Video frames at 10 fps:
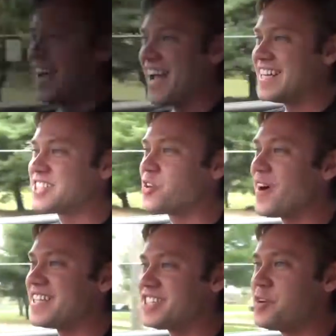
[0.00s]
And it's
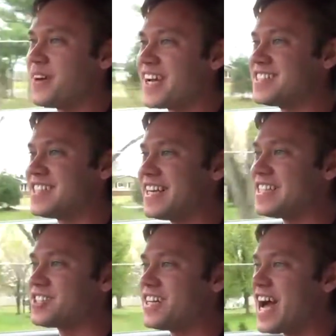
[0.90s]
great too because
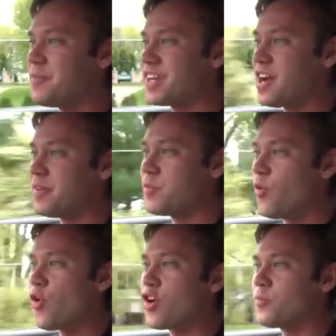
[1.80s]
these are now becoming
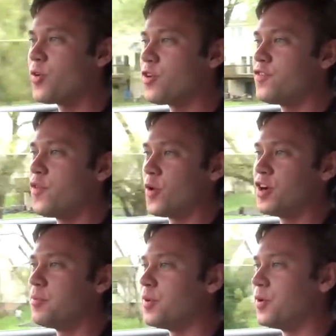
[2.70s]
more and more
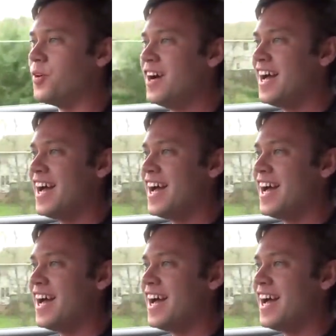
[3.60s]
affordable